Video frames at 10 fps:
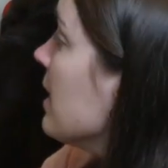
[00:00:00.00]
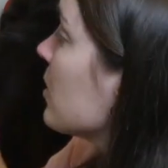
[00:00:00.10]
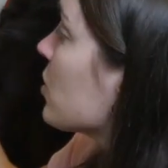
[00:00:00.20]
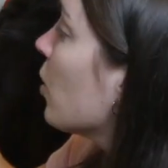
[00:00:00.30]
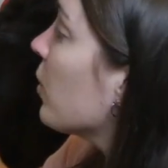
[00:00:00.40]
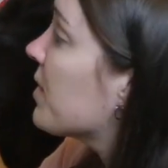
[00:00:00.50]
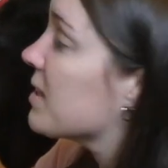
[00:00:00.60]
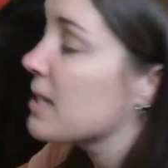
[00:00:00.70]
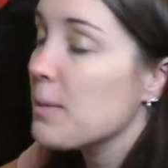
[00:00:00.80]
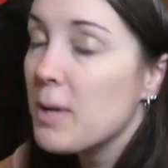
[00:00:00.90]
So the
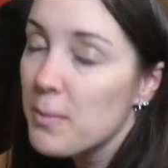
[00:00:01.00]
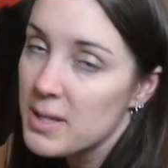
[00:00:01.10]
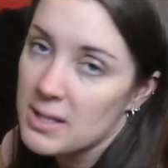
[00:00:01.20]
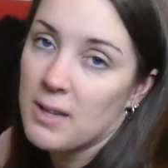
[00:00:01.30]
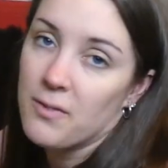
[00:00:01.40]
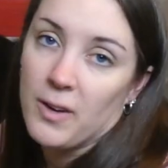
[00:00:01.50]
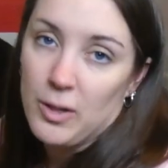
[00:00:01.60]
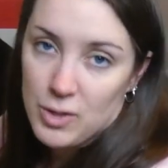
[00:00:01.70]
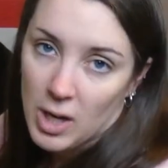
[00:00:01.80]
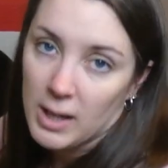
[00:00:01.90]
same can be said for
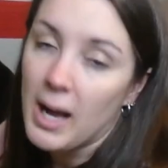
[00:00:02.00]
your dog.